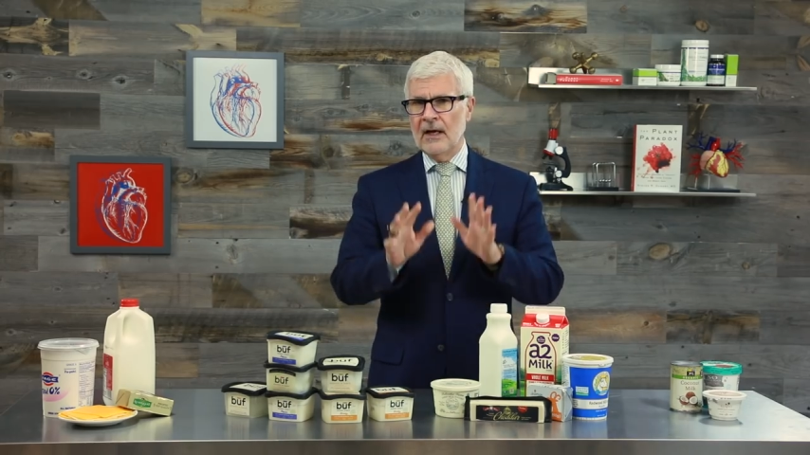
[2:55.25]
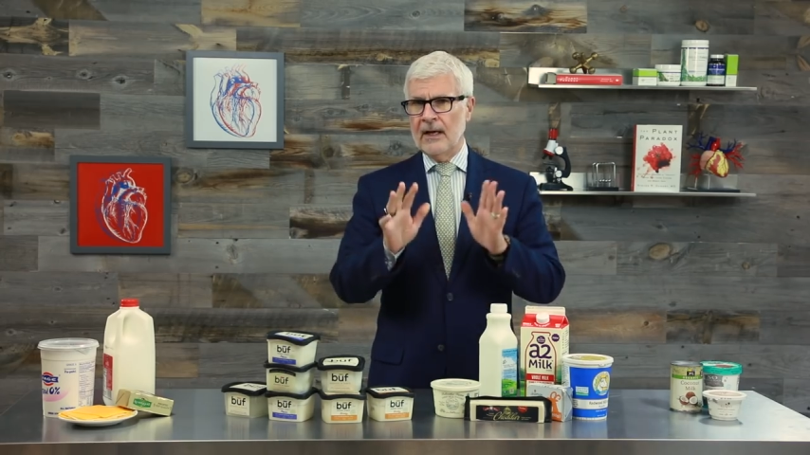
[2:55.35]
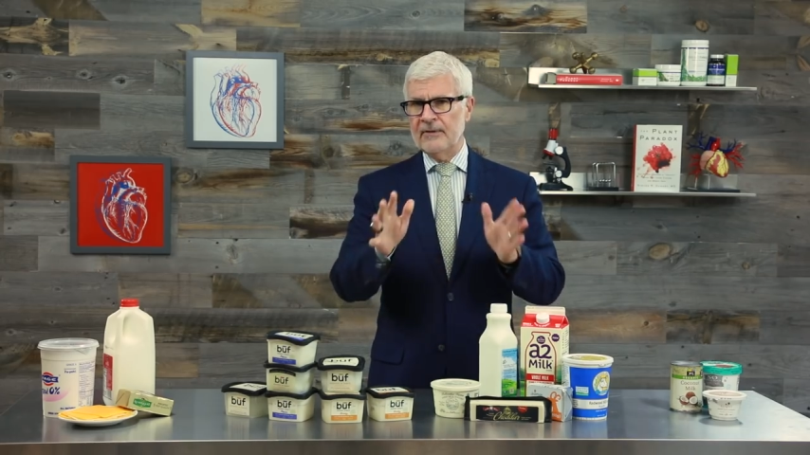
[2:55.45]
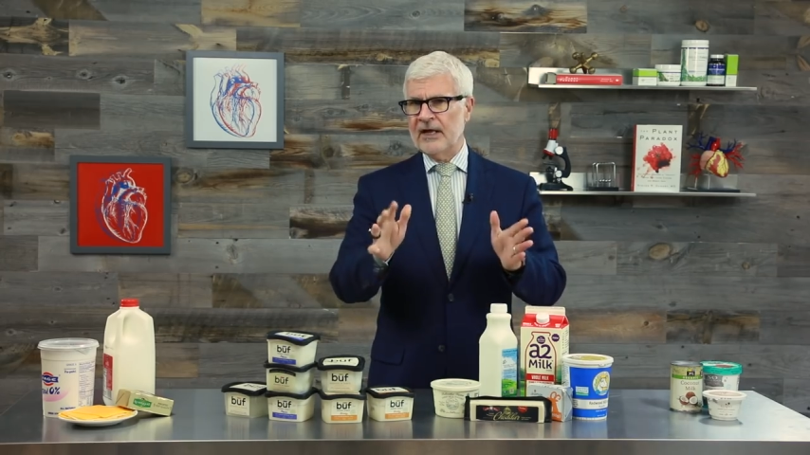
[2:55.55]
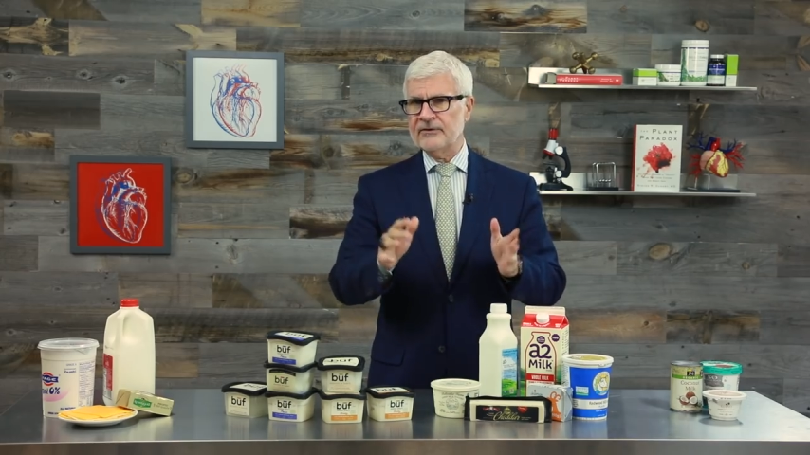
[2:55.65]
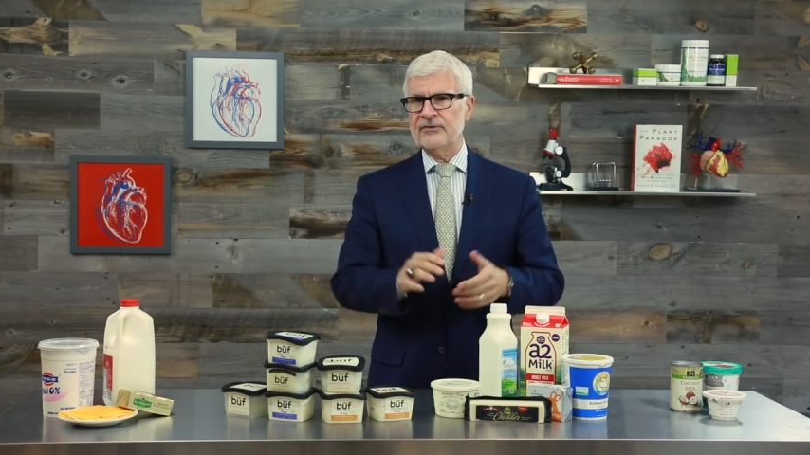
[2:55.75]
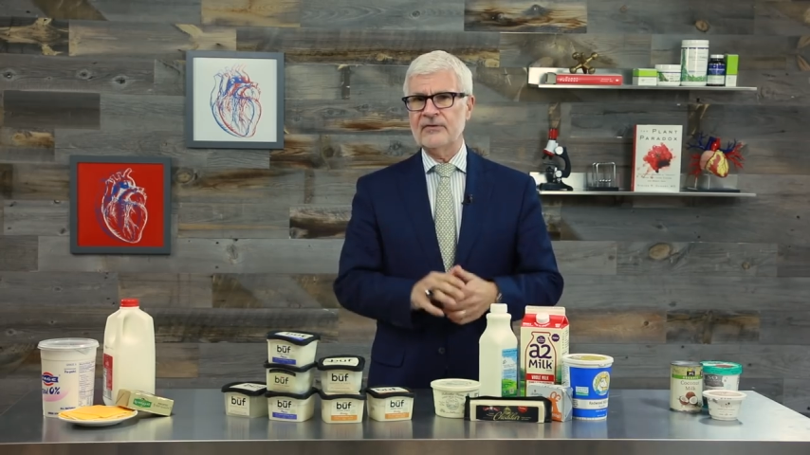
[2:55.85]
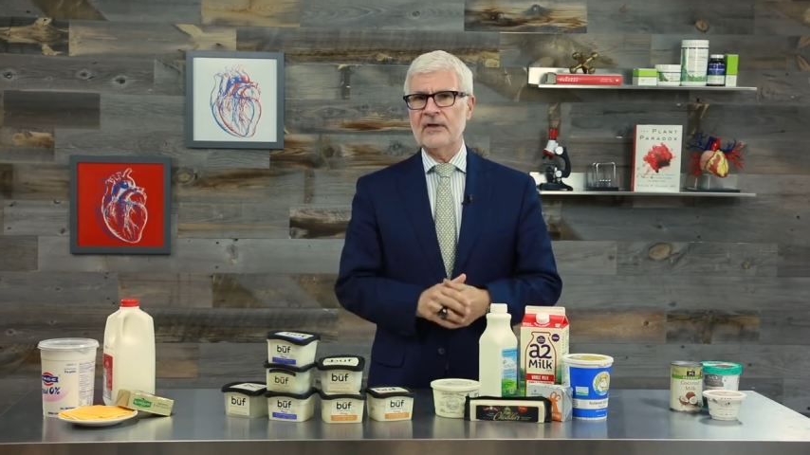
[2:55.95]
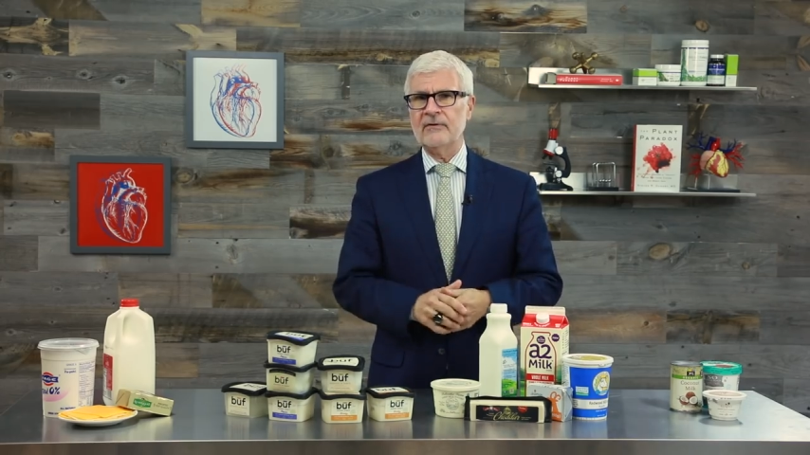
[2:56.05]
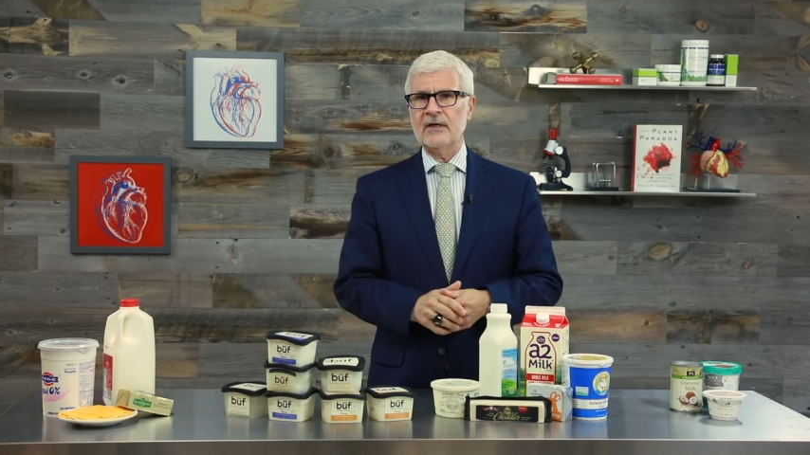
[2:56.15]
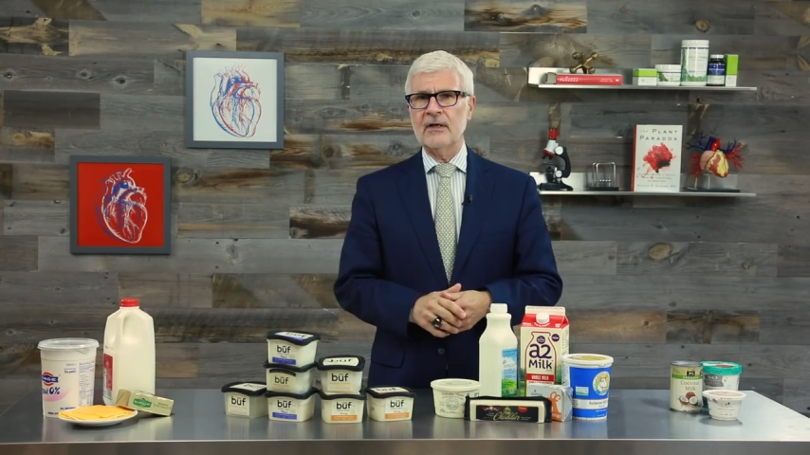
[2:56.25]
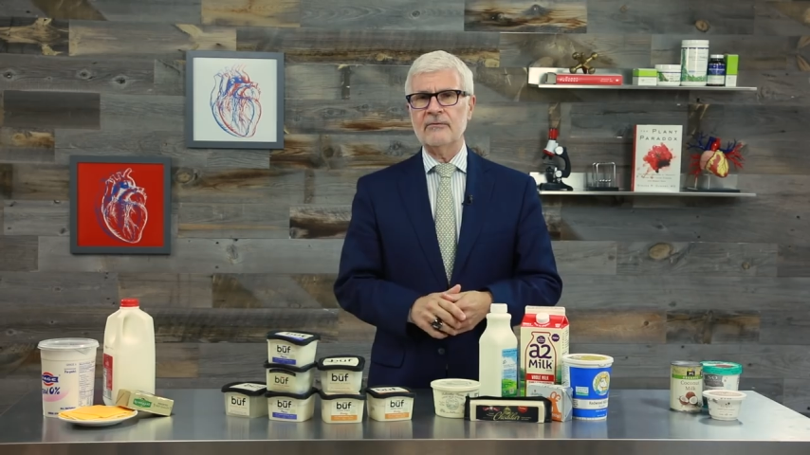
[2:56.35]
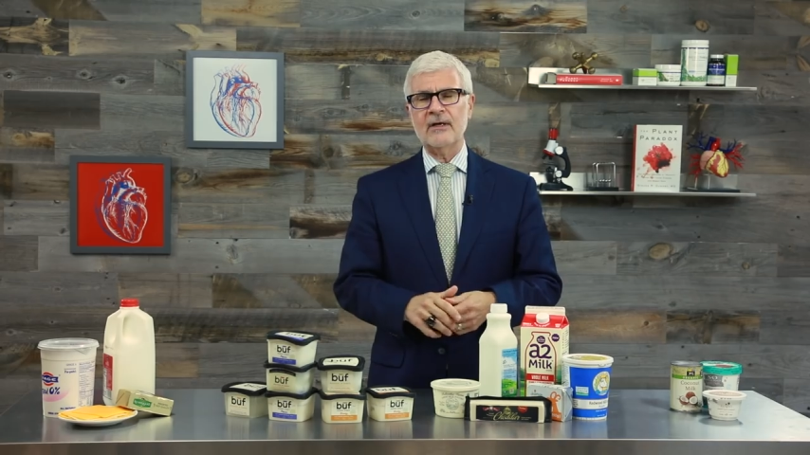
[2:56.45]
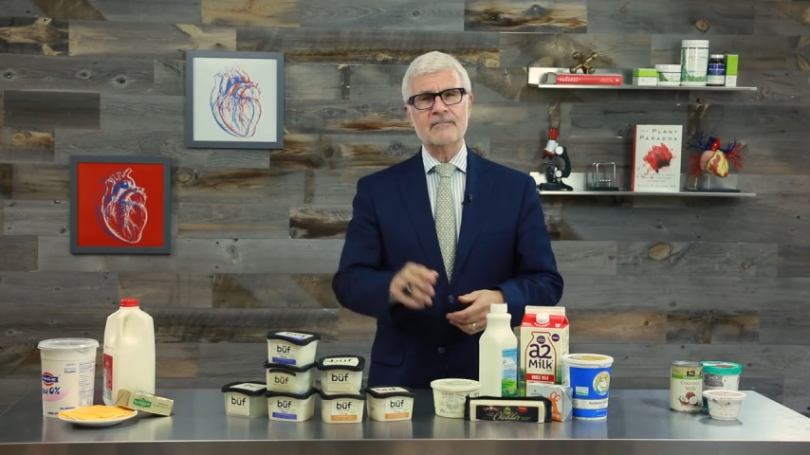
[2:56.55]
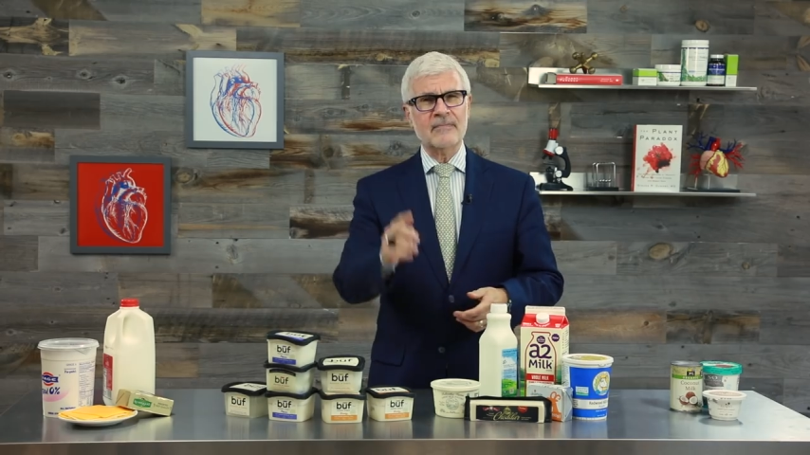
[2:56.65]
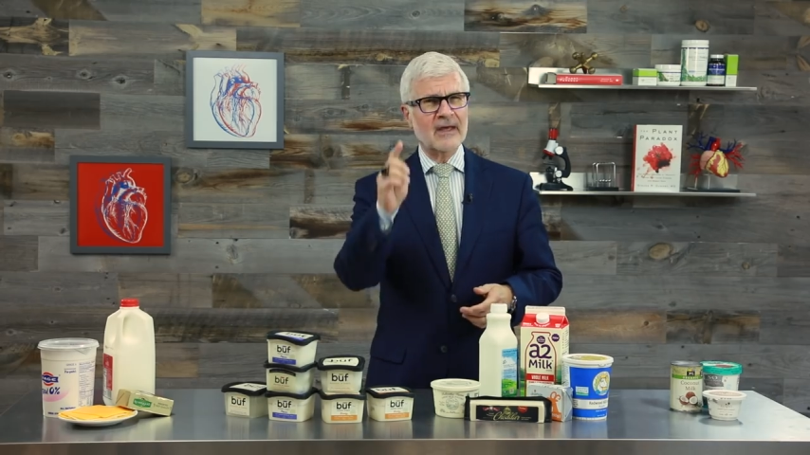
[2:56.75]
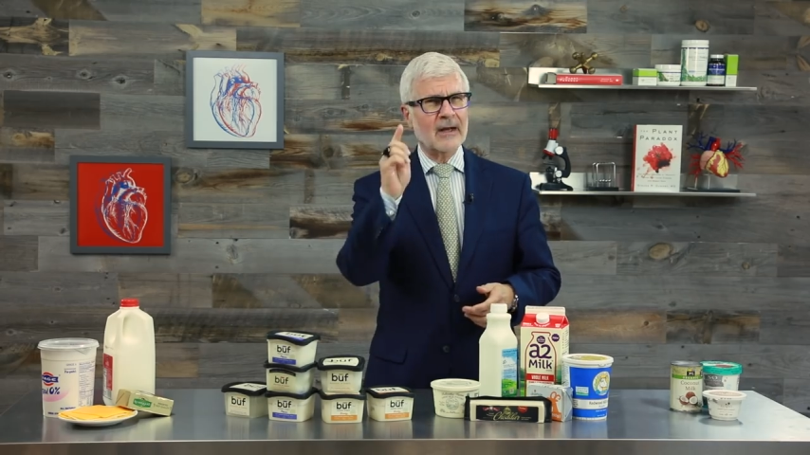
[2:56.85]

I'm Dr. Steven Gundry,